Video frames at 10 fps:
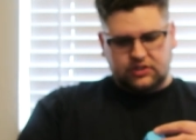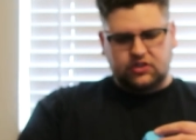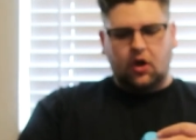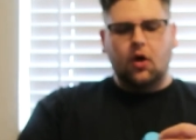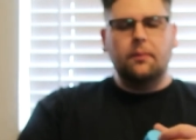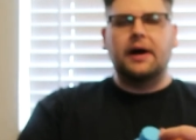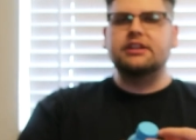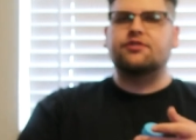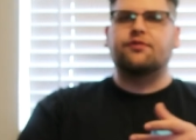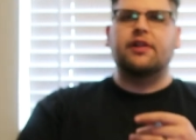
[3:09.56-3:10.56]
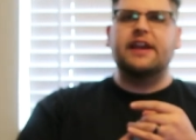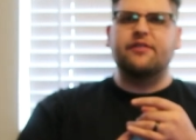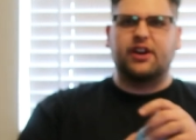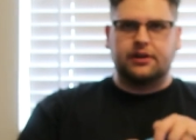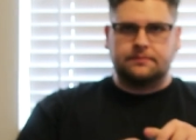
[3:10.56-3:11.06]
So much
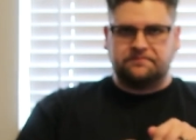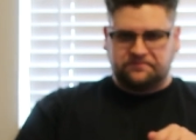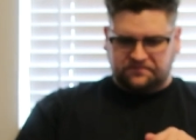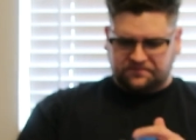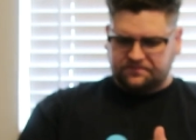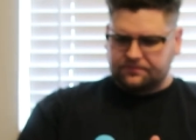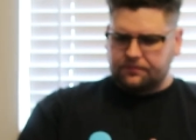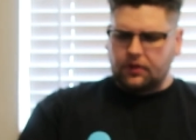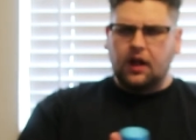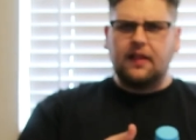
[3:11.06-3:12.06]
flavor. A